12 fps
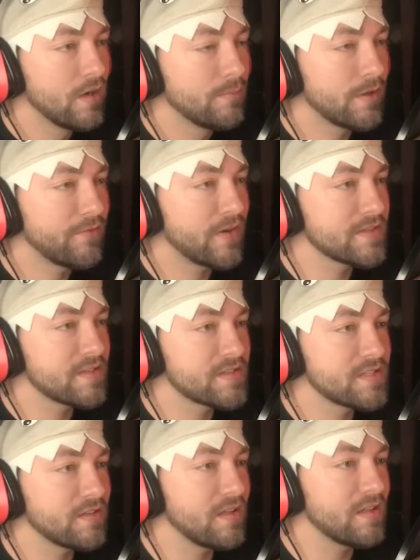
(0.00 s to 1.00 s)
My friends are
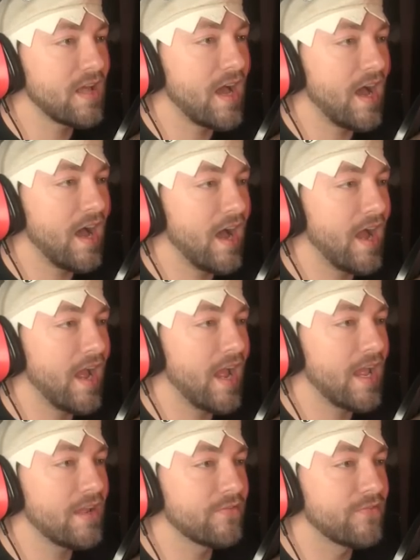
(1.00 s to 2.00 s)
still
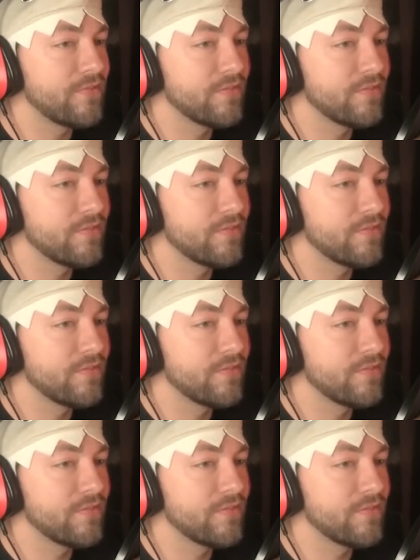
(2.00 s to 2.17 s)
alive!